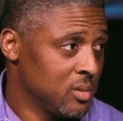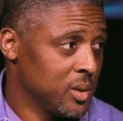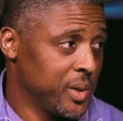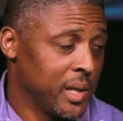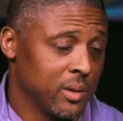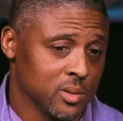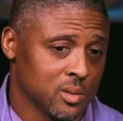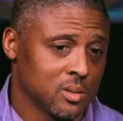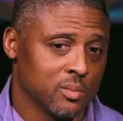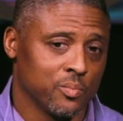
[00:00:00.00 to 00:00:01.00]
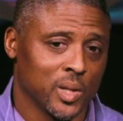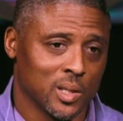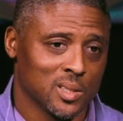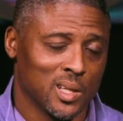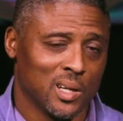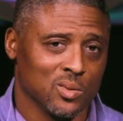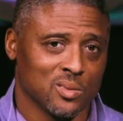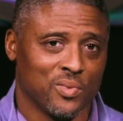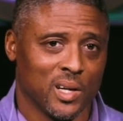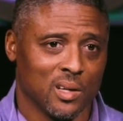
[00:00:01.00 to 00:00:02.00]
I mean, I was, like I said, I
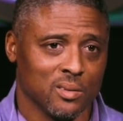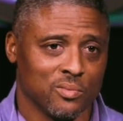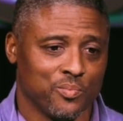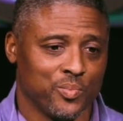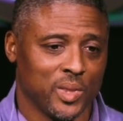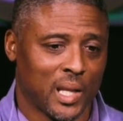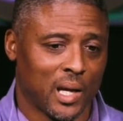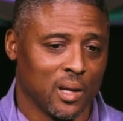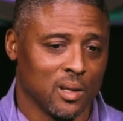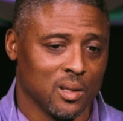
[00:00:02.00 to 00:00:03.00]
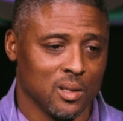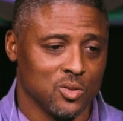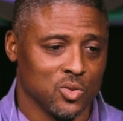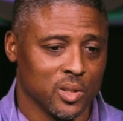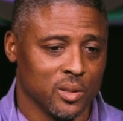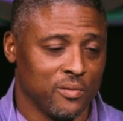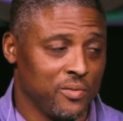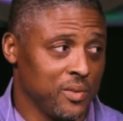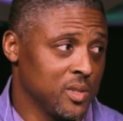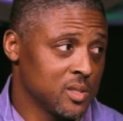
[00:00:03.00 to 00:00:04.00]
was 5'9",
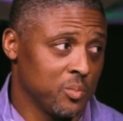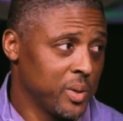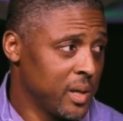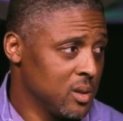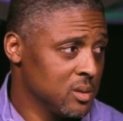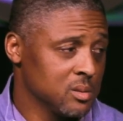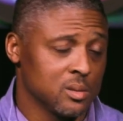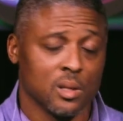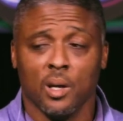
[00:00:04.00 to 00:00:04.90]
150-some pounds